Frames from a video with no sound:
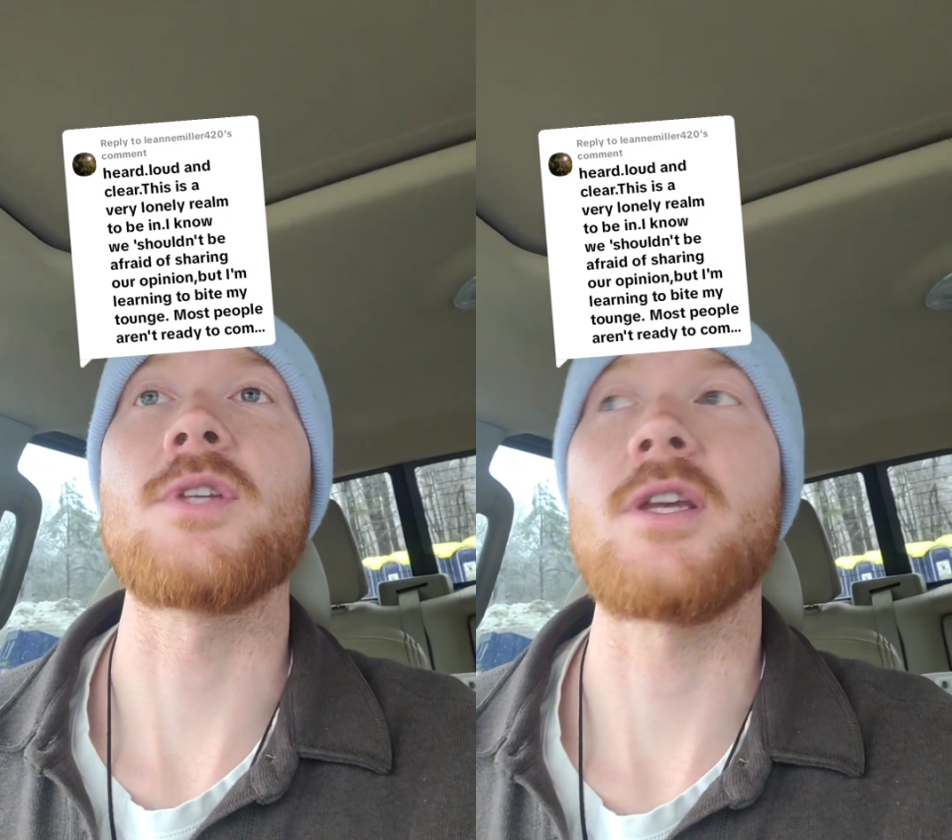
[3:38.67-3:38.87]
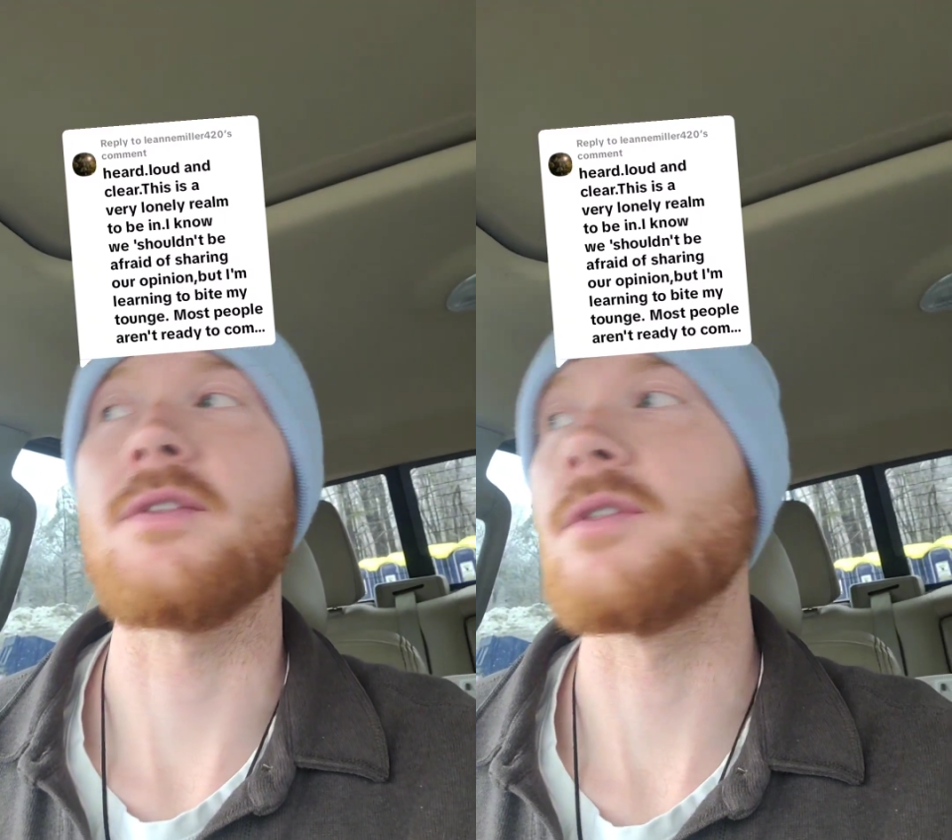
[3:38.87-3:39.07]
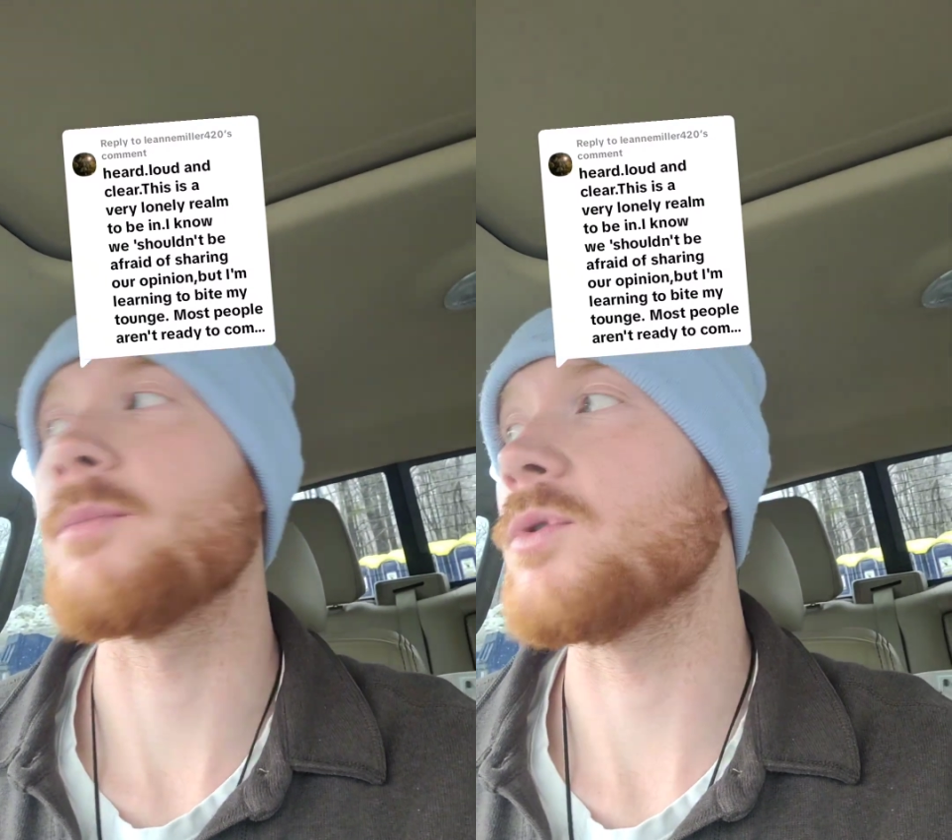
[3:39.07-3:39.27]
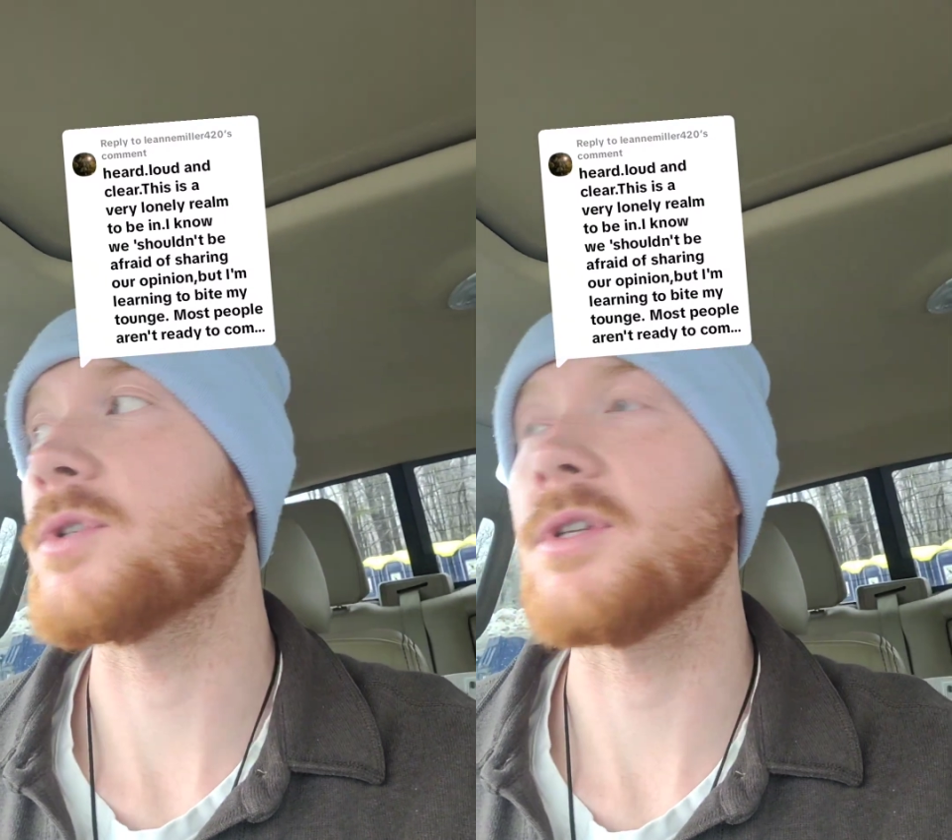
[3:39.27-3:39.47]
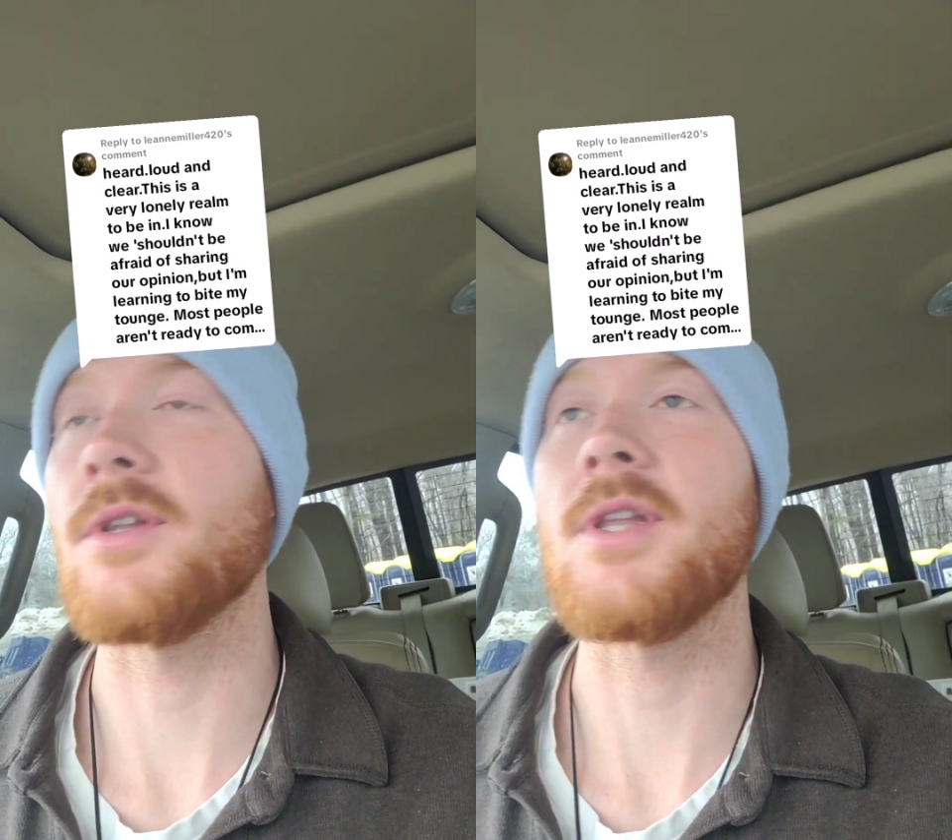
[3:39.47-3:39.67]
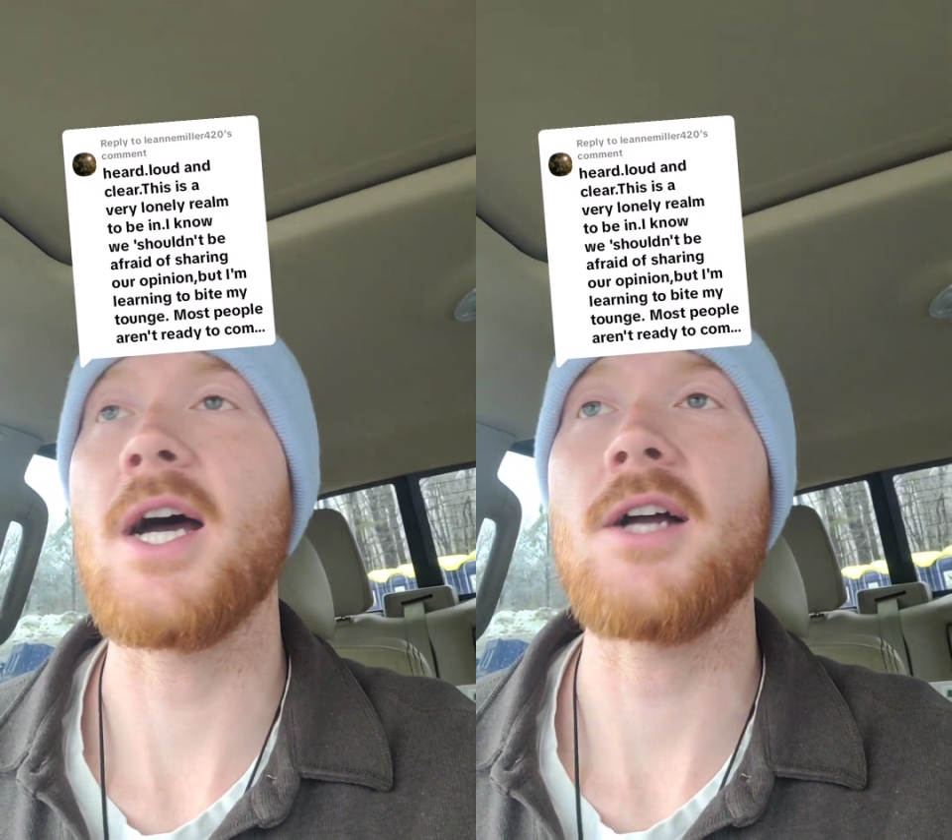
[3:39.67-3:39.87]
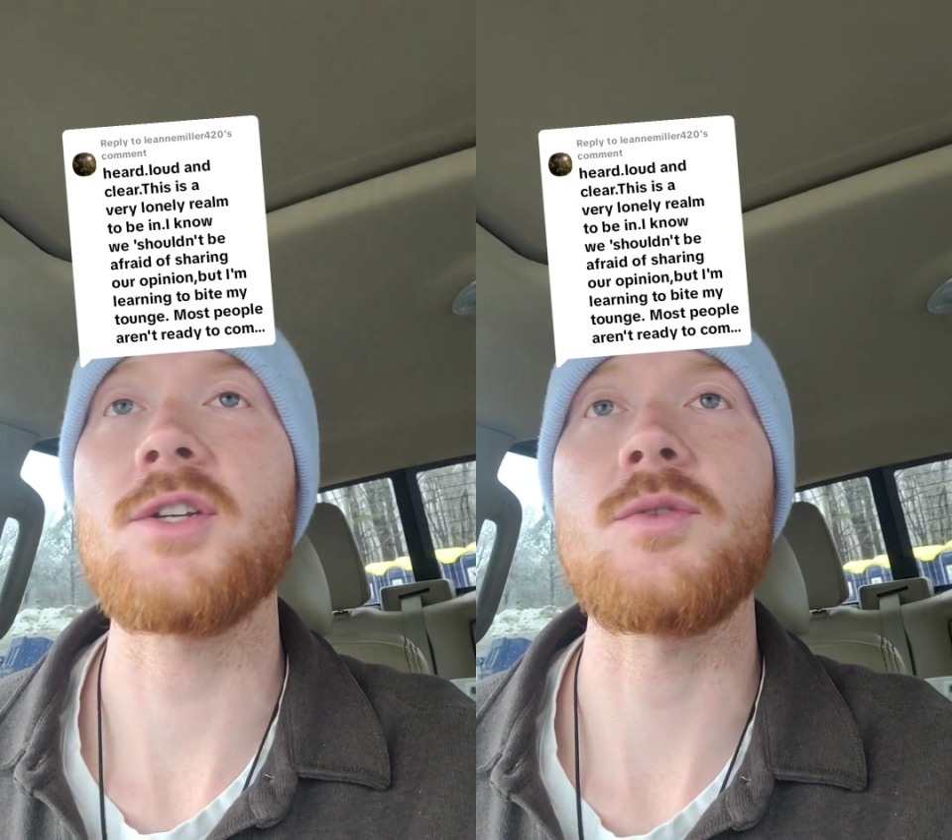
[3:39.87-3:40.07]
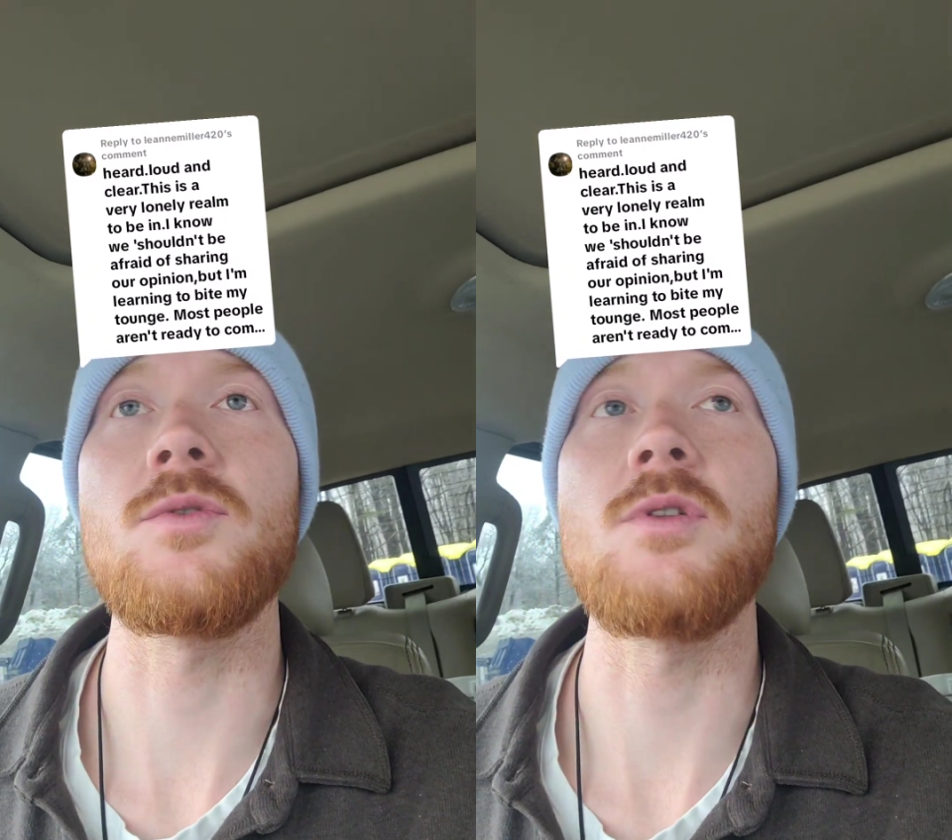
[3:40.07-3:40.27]
in the most
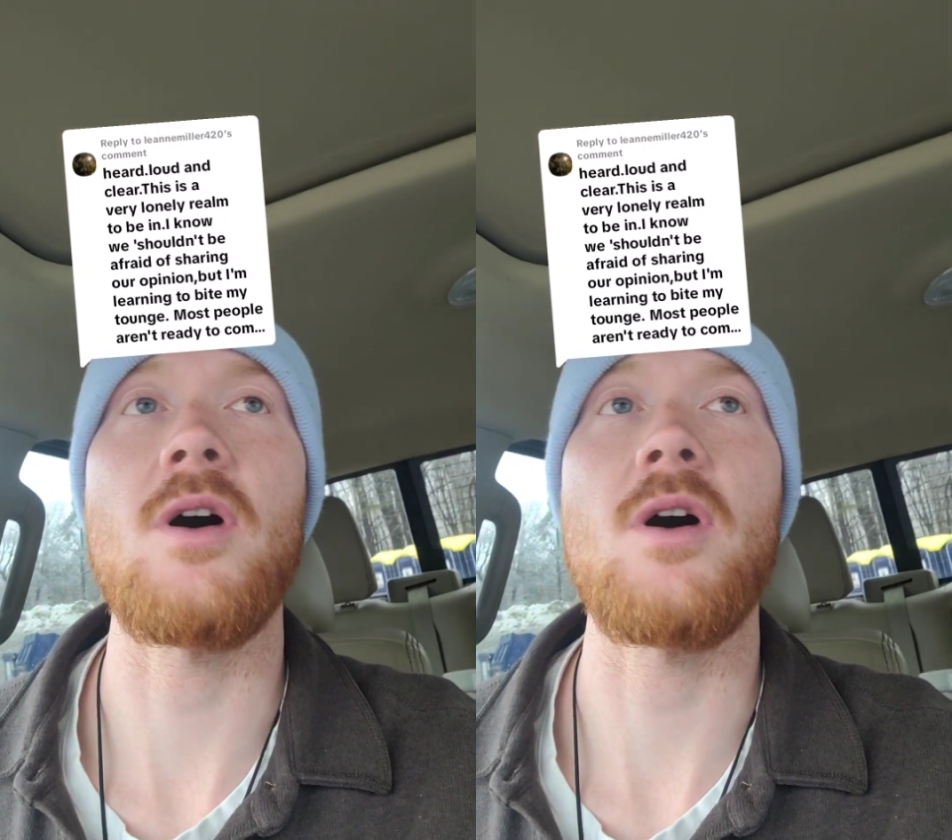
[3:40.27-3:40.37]
natural,